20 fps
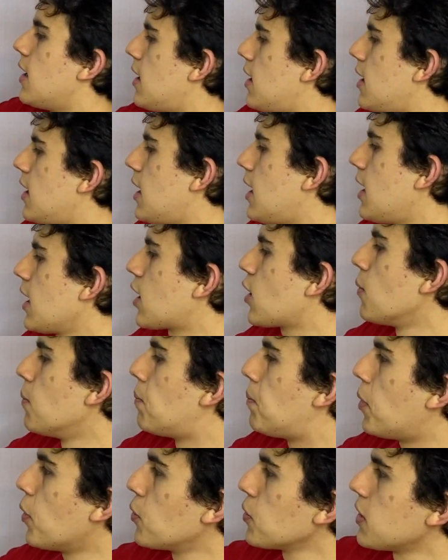A
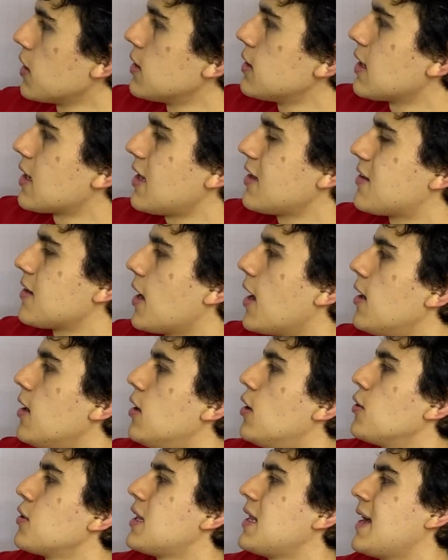component that is
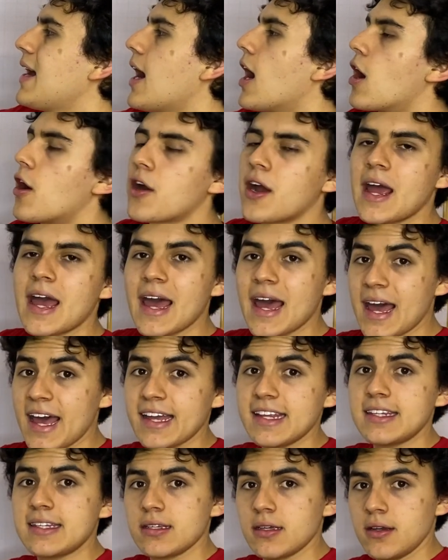along the r
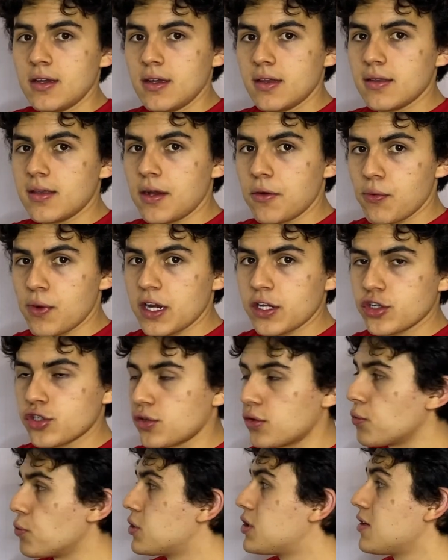hat
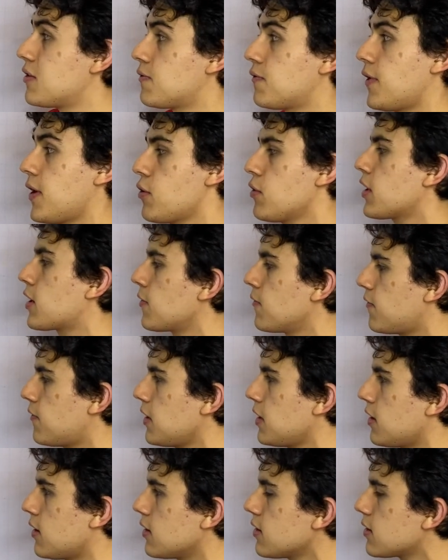direction, which is very
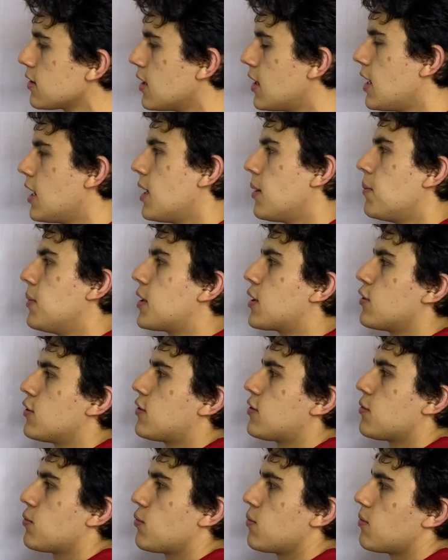convenient
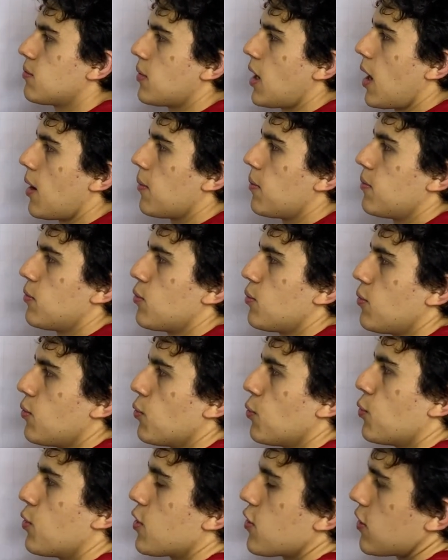because
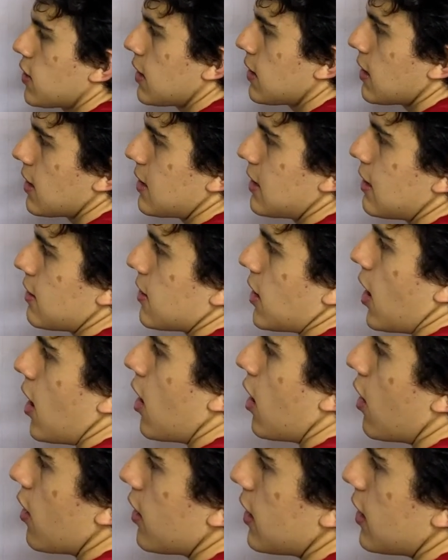we're saying that this r